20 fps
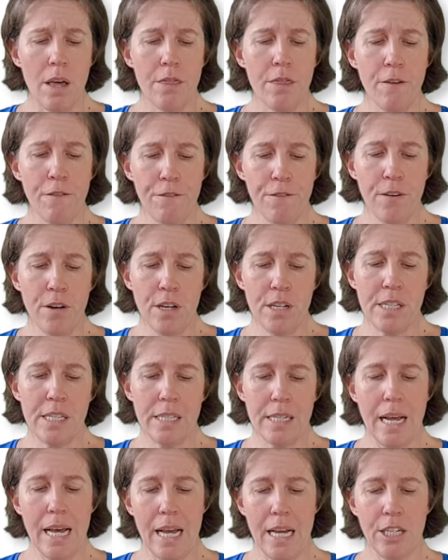The first
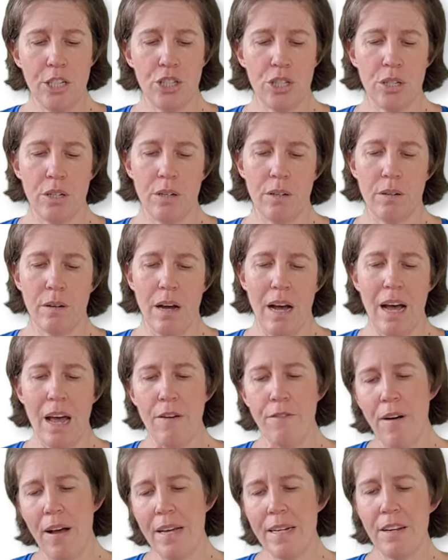stage,
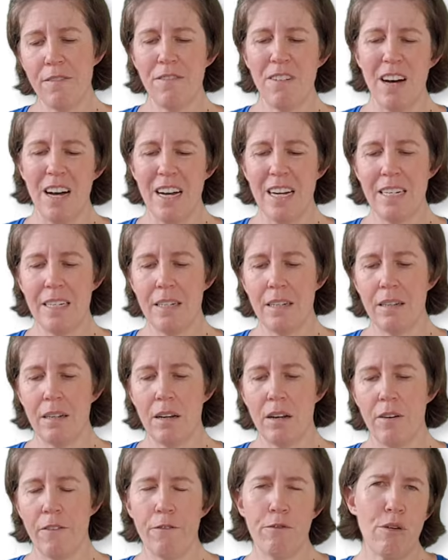if I divide
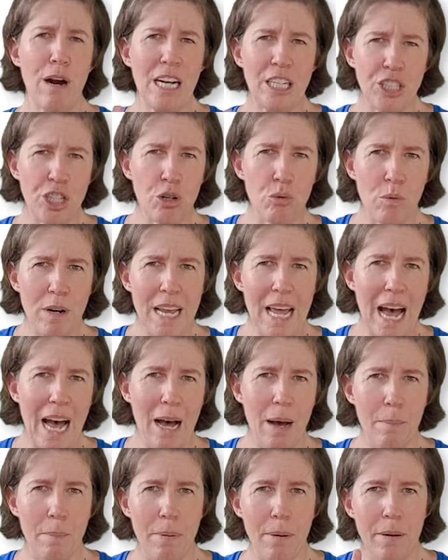fracture
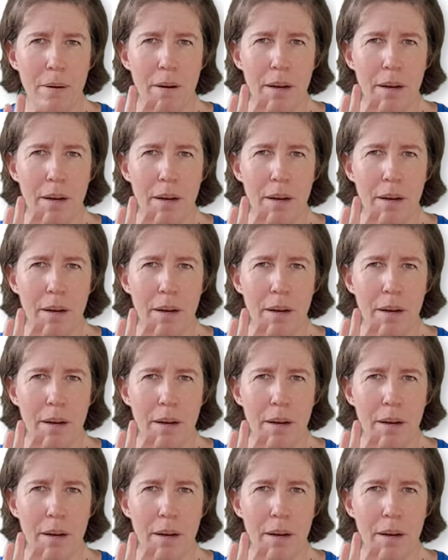rehab